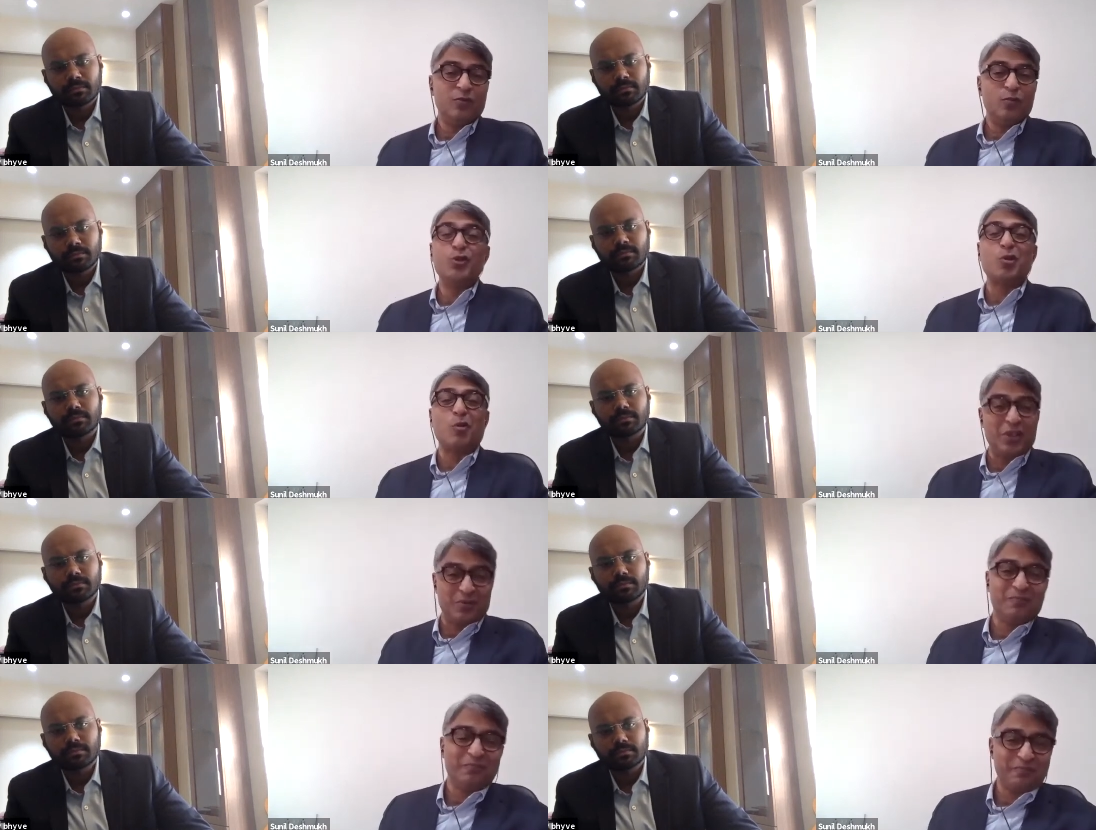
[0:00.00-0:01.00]
Speaker 1: Who is talking?
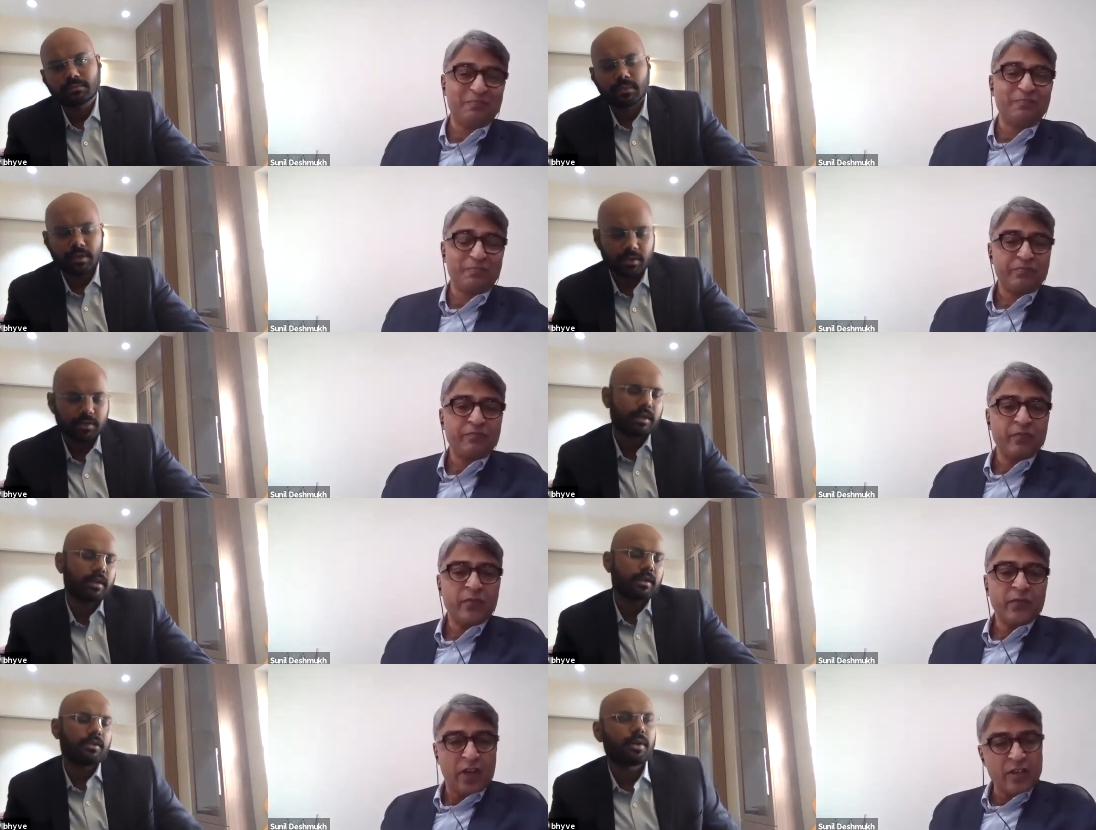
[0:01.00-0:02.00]

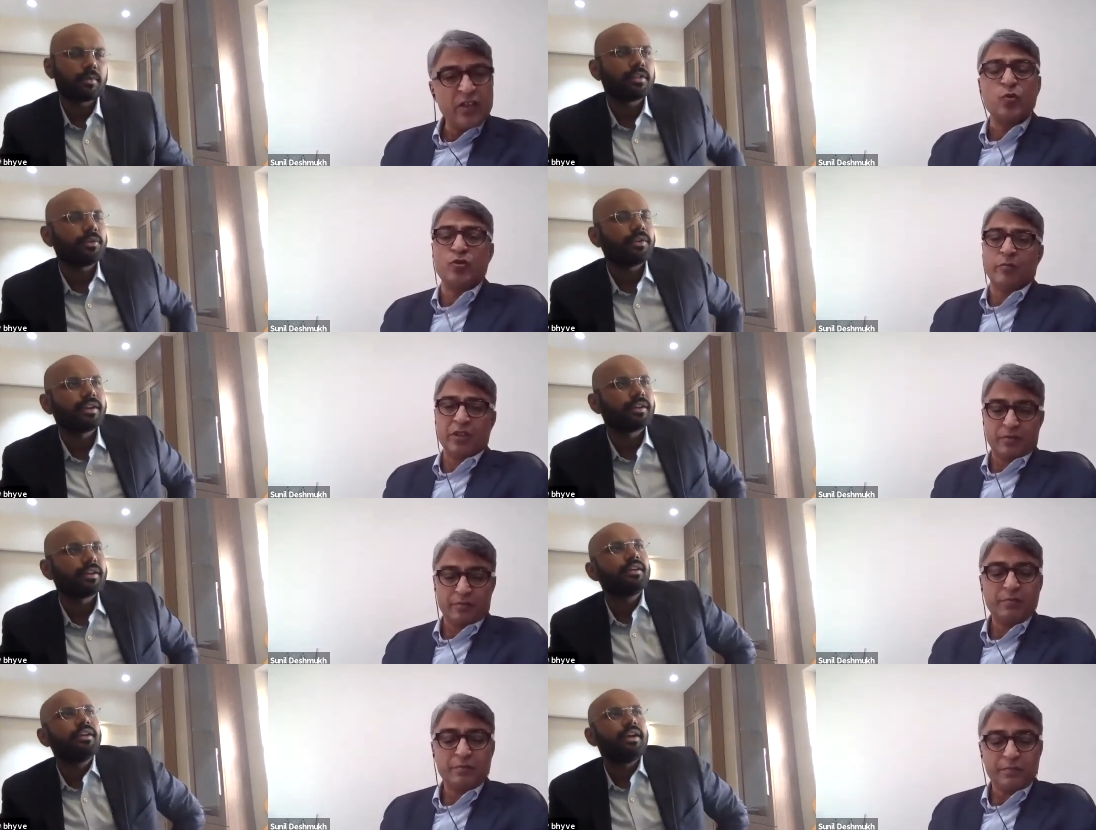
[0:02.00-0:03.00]
Ah.
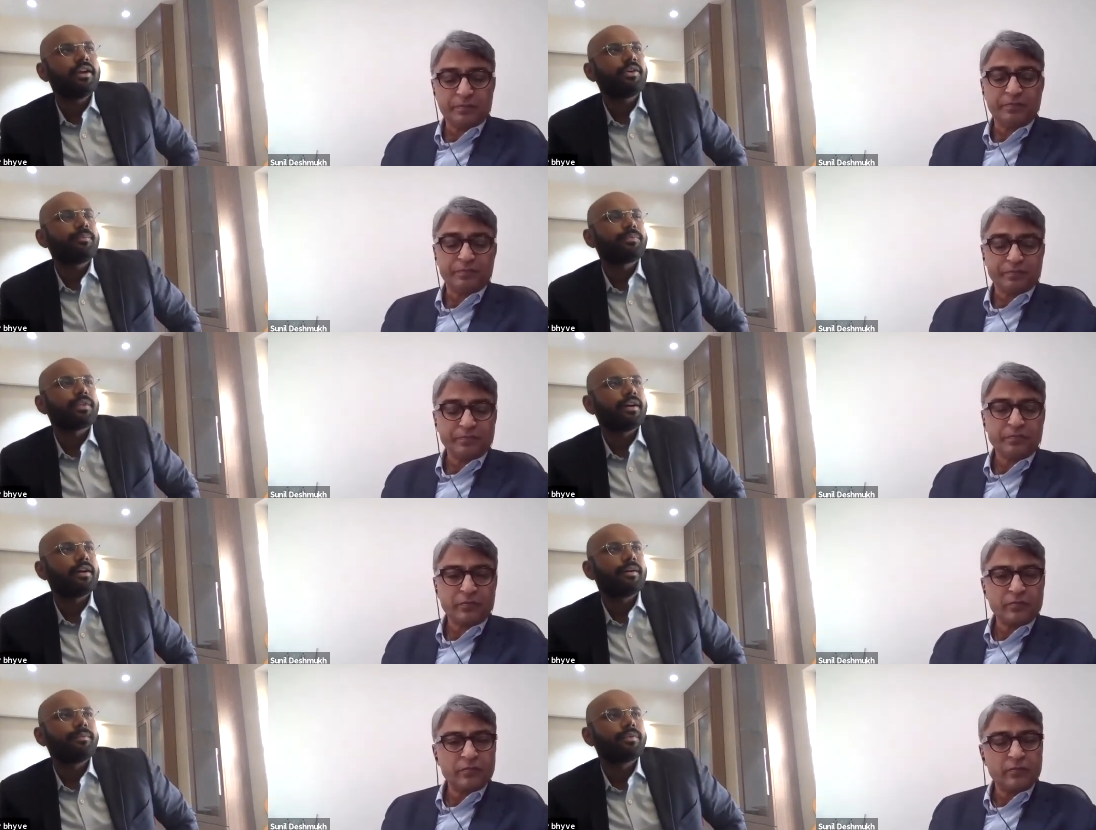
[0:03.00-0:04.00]
Speaker 2: you know
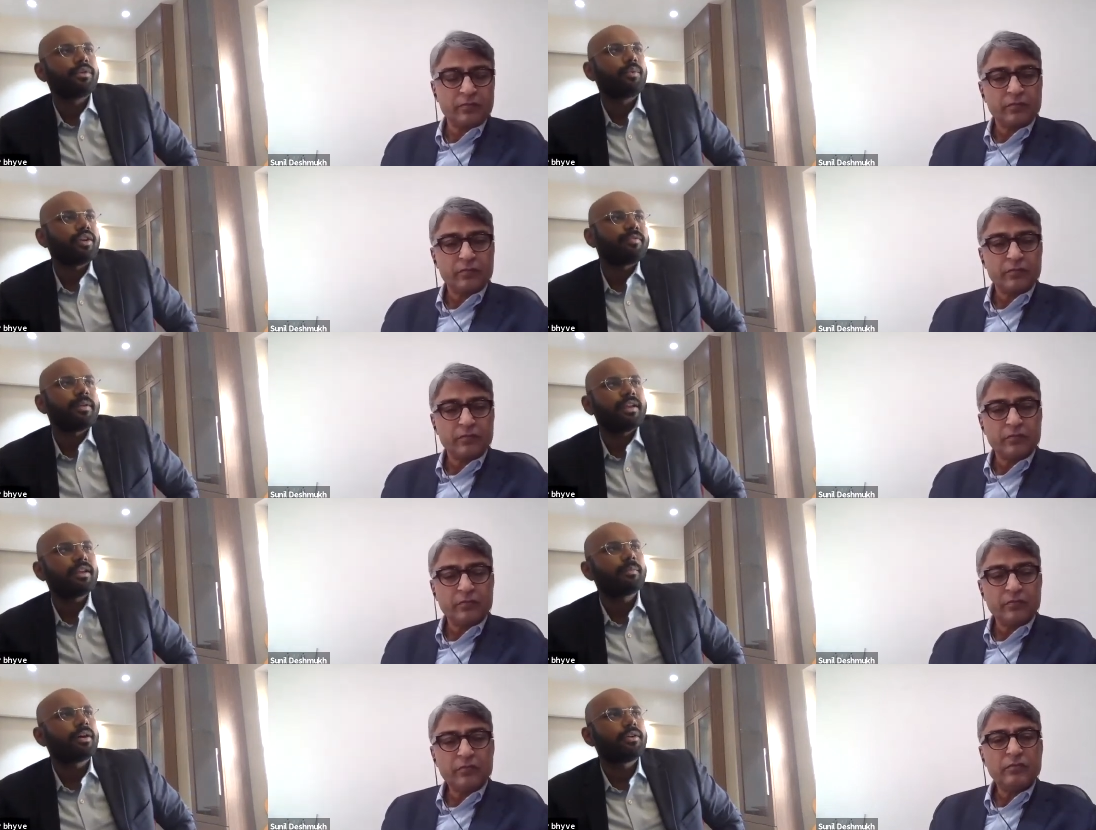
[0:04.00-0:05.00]
uh, you were speaking
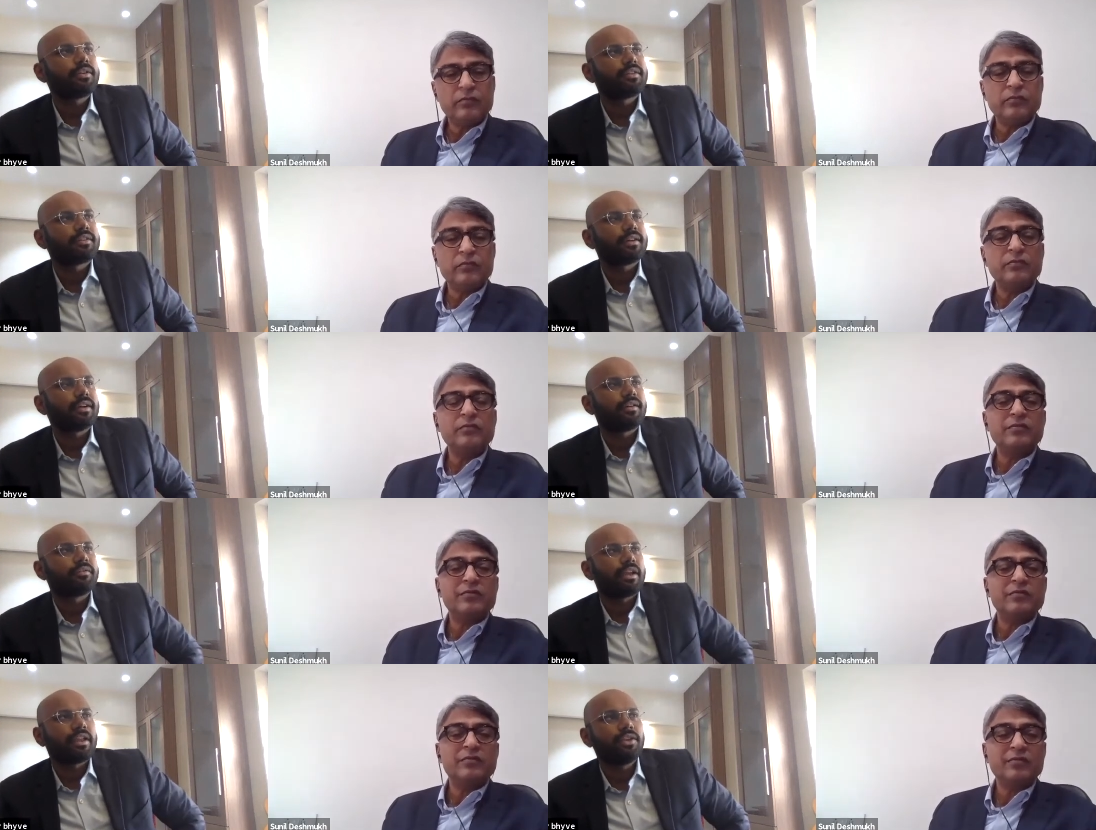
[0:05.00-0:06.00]
about
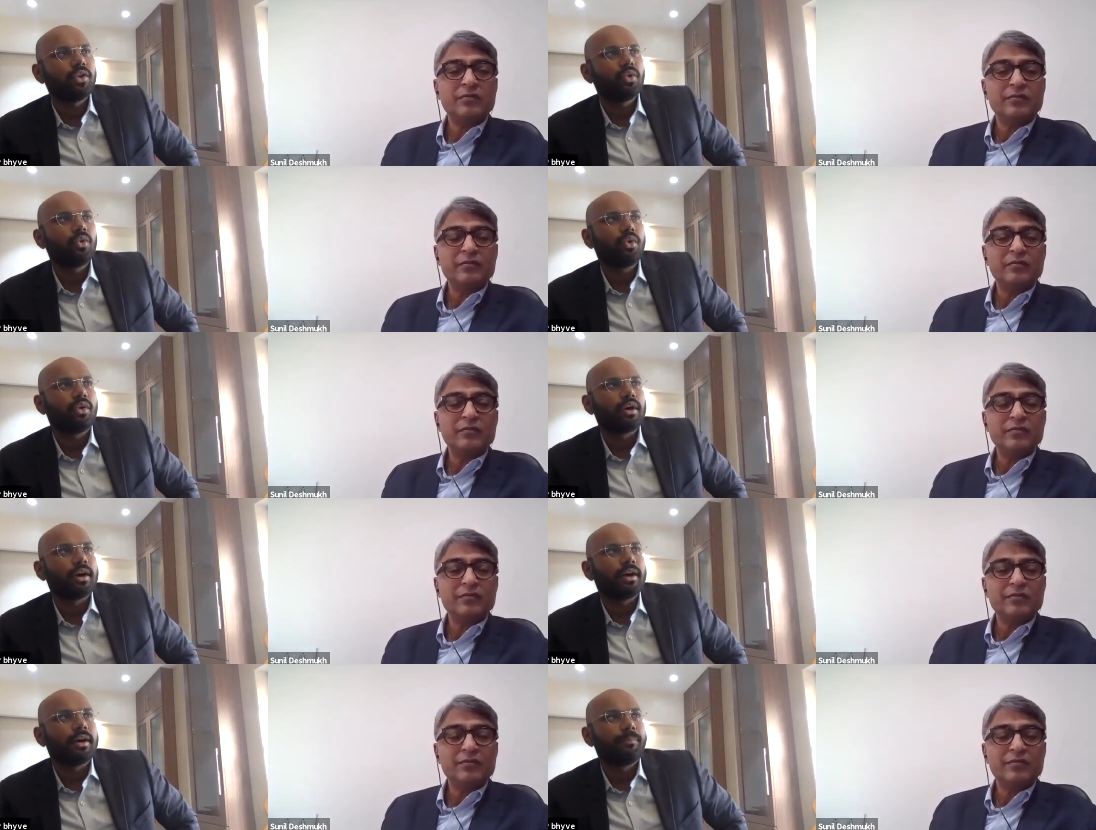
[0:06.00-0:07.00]
when you
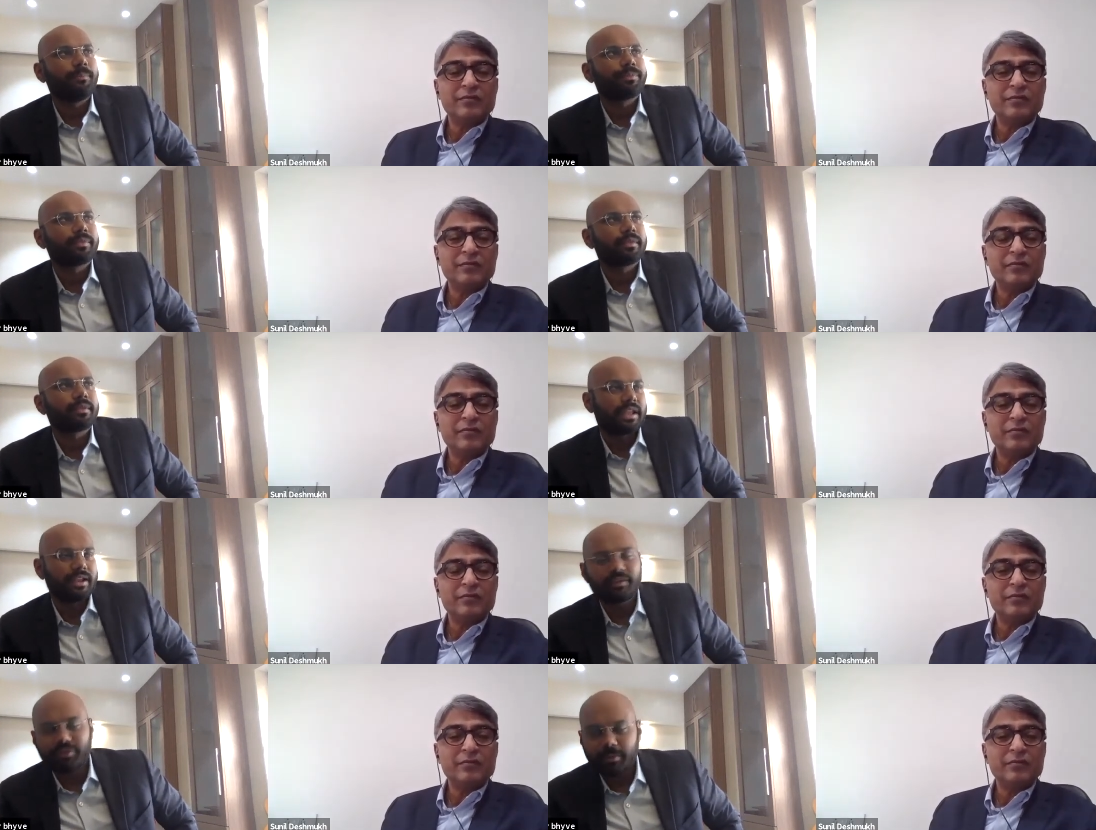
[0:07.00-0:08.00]
um,
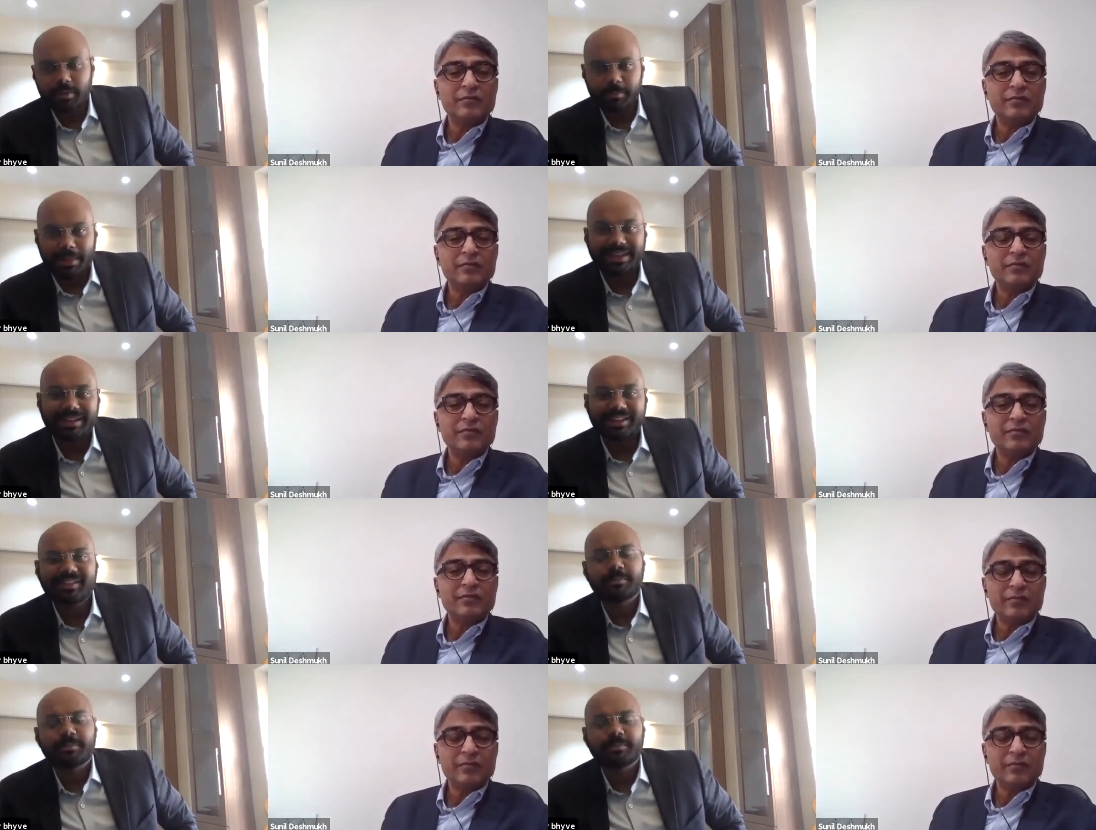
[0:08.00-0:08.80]
thinking from a mentee's